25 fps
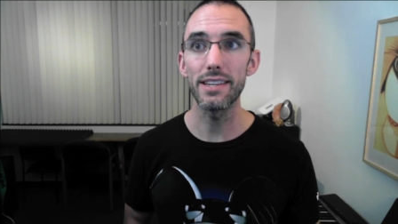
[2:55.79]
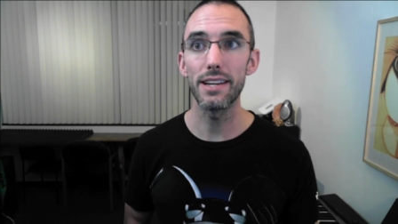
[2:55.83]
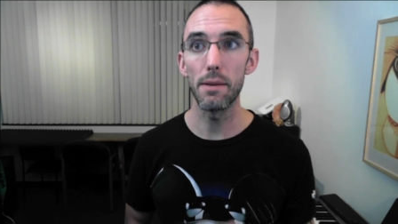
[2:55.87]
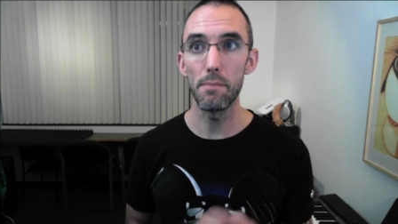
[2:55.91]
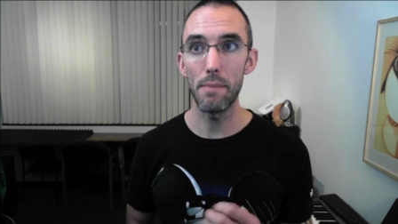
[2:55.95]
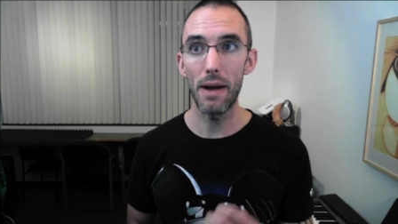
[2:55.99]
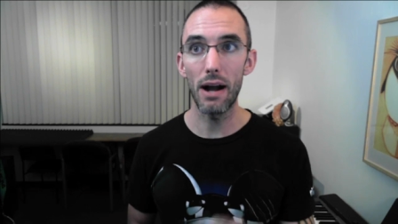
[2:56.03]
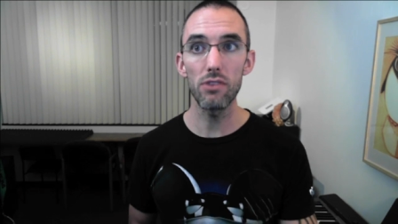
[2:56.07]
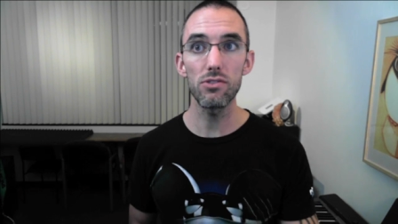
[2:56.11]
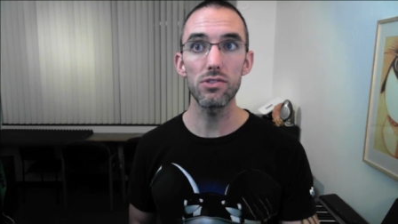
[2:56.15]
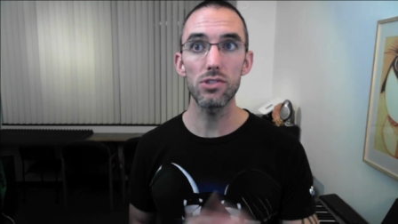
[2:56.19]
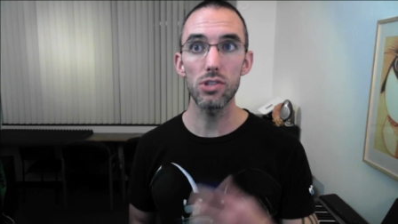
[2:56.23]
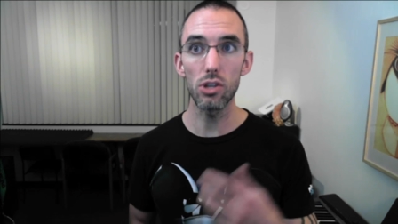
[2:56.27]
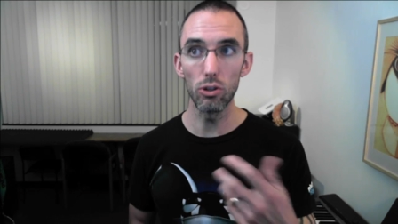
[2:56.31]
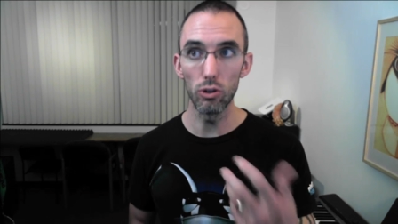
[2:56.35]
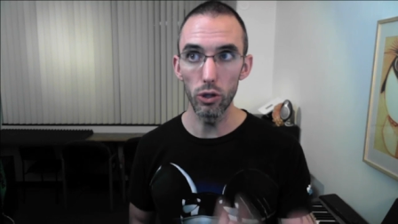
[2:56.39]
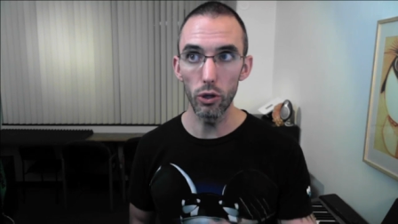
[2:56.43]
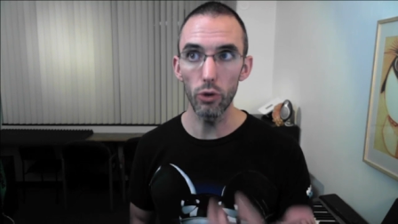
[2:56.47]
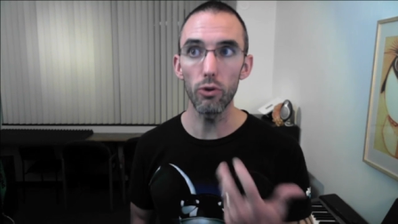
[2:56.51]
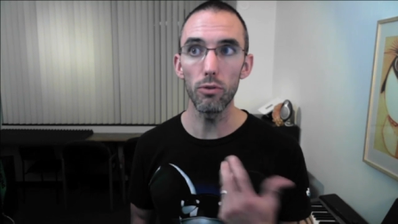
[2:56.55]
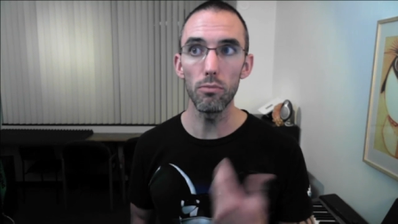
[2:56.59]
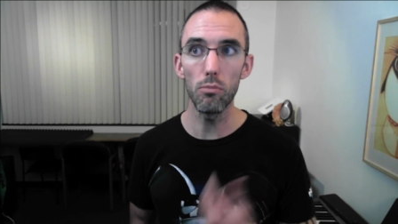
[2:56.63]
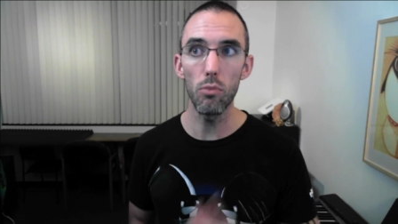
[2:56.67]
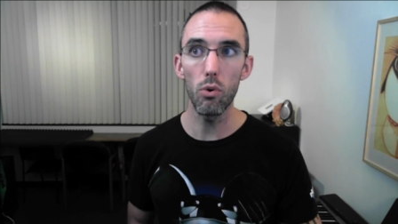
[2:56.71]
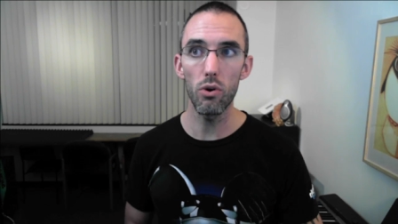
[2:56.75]
it amounts to
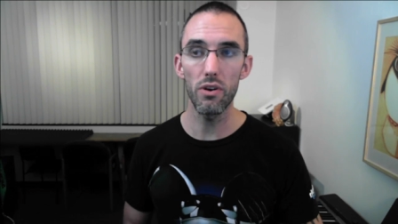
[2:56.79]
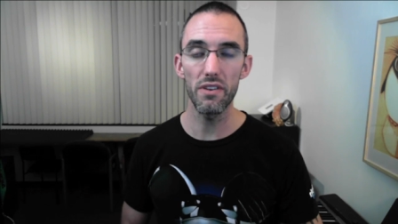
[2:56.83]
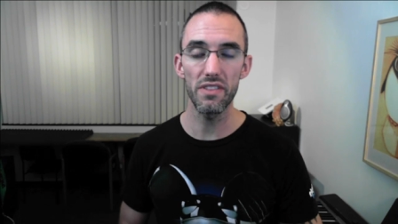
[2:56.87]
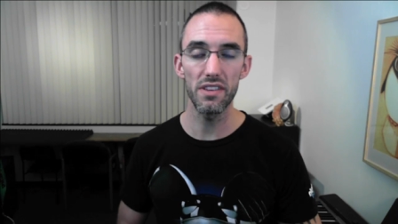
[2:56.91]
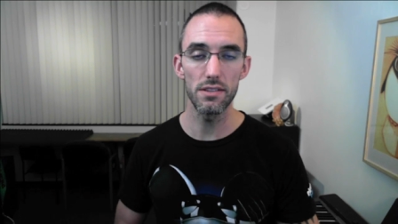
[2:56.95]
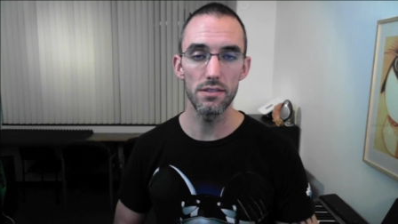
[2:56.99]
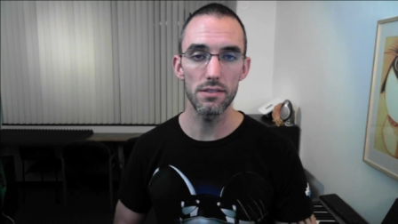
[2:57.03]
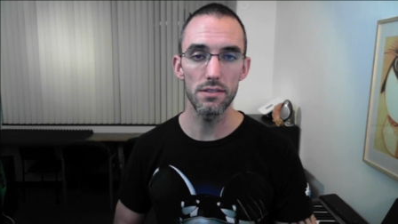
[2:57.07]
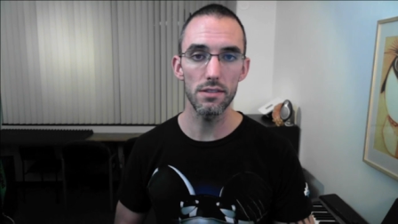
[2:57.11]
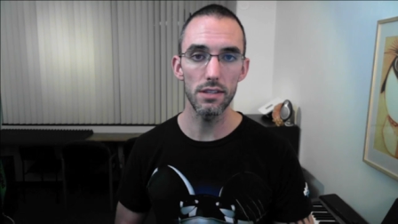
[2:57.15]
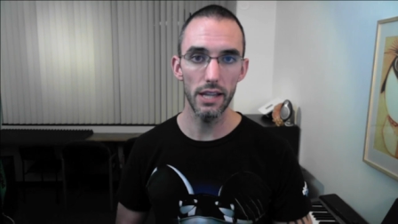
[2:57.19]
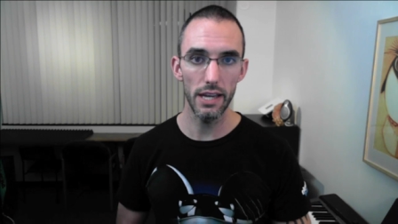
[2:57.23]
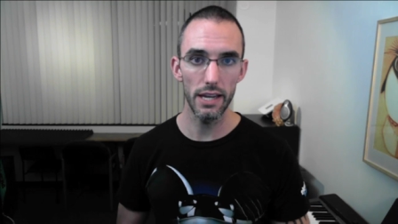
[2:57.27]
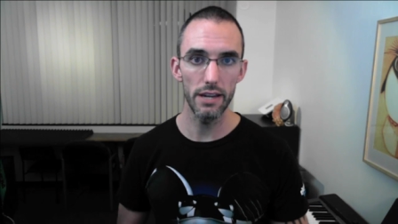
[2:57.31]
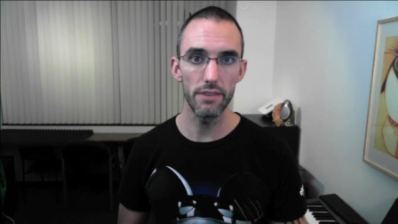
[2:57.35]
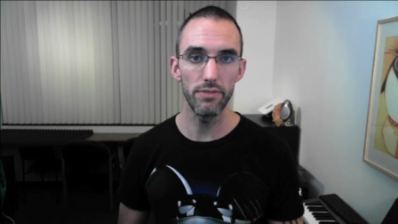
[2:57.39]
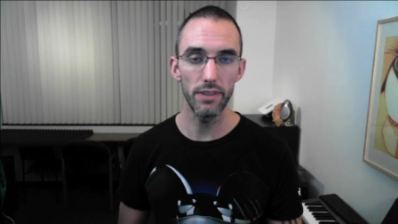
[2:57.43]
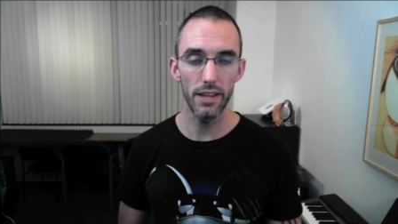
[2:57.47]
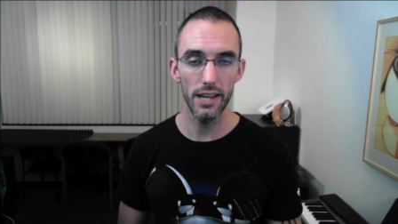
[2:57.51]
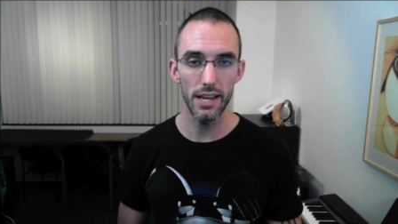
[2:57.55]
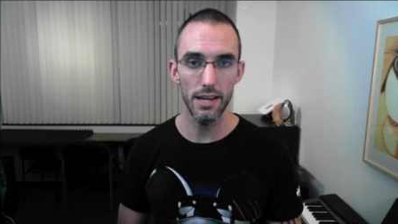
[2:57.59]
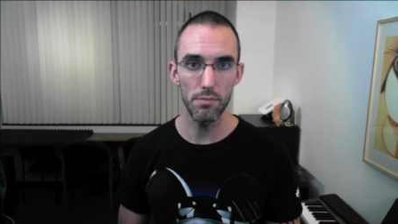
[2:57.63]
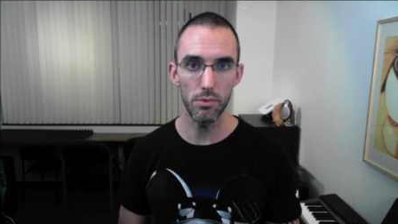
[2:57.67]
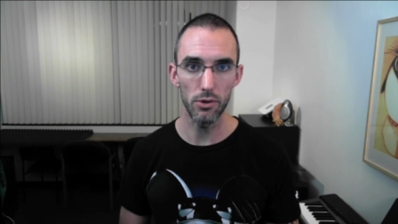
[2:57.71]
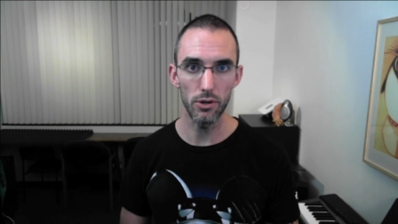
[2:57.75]
little more than
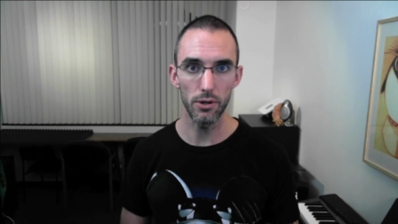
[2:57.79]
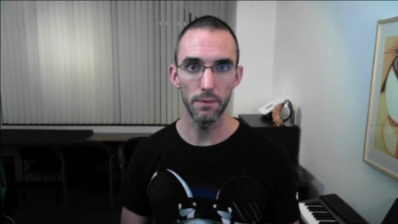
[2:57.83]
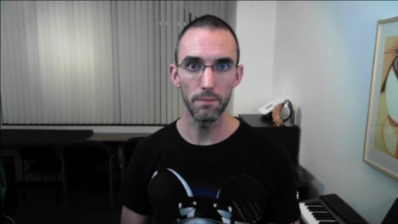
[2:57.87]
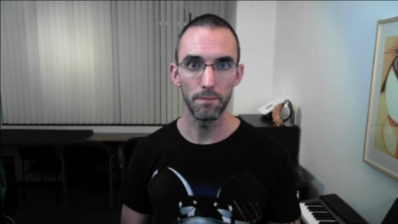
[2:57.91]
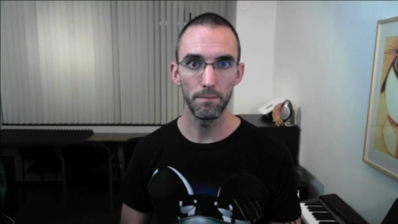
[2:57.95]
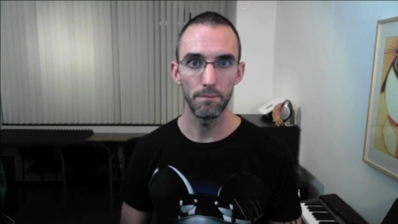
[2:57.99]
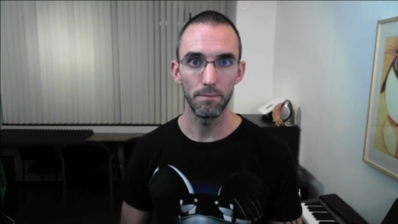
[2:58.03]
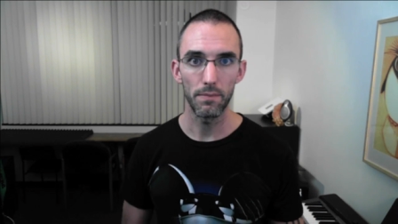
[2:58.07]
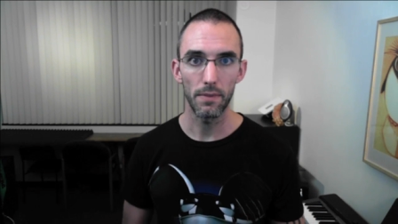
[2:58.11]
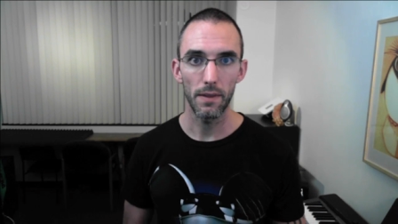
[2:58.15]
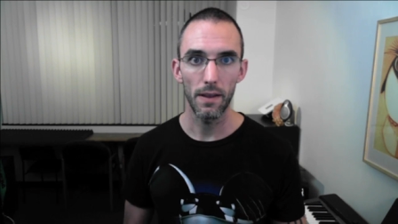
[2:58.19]
slave labor.